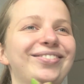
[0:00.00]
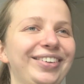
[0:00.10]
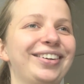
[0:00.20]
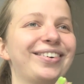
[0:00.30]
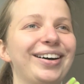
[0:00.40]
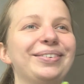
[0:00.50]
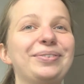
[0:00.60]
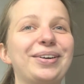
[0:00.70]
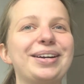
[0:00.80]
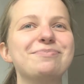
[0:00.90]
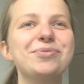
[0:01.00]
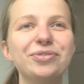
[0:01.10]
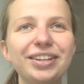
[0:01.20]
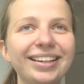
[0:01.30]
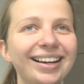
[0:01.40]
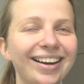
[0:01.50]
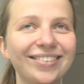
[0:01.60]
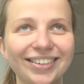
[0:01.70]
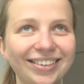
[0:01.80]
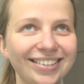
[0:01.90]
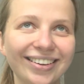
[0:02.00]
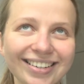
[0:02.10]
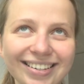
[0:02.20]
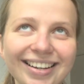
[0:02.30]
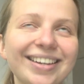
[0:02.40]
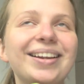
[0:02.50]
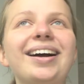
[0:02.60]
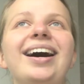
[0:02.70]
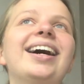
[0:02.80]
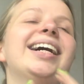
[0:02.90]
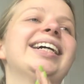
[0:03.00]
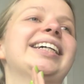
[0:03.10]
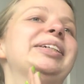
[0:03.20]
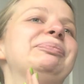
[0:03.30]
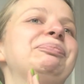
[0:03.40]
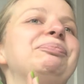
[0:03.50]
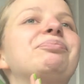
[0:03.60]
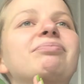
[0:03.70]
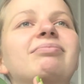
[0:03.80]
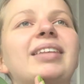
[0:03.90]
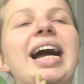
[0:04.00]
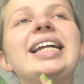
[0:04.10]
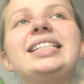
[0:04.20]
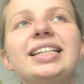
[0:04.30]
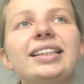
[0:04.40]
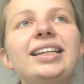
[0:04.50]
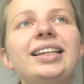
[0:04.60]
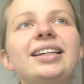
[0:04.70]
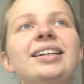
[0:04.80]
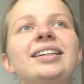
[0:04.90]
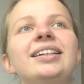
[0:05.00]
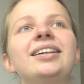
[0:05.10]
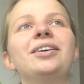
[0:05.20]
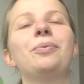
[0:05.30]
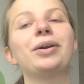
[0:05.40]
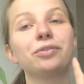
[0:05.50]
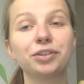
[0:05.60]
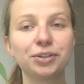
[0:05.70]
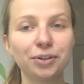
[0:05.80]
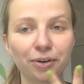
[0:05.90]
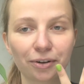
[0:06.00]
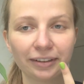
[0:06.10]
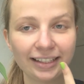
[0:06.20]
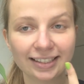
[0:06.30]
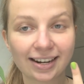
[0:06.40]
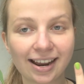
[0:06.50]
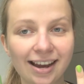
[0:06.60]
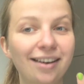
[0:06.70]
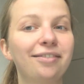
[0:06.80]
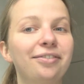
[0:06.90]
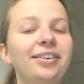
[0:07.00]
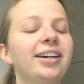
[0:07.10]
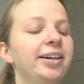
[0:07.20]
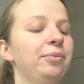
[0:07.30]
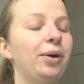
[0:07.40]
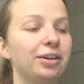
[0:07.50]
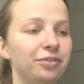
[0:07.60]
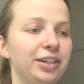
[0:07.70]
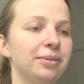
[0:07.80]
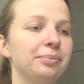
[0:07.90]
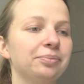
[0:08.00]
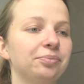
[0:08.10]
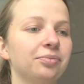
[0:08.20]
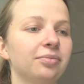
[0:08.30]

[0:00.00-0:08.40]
to figure out where I'm moving after graduation. Um, Ideally, one of the two current leads that I have, one of them